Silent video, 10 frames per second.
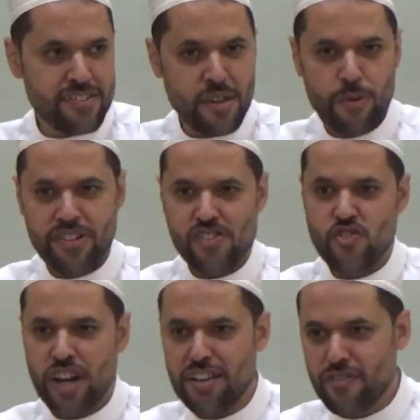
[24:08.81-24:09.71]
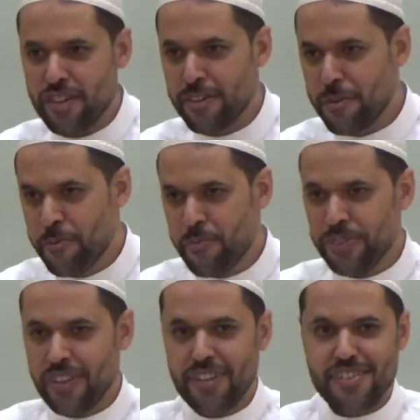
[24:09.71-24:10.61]
someone is driving,
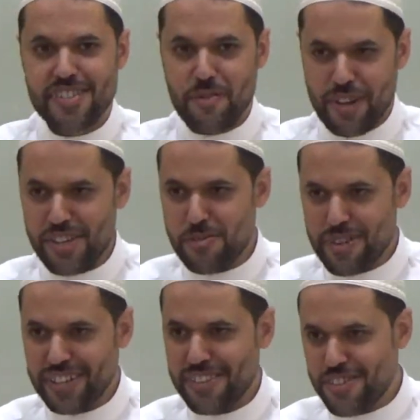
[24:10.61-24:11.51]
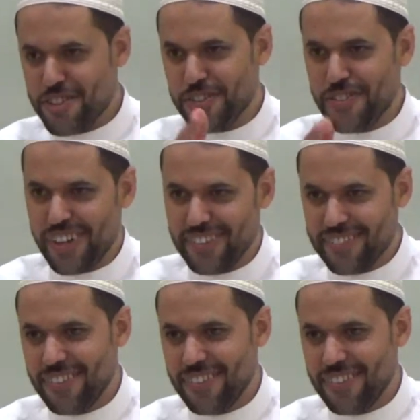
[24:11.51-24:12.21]
someone has to make a decision, right?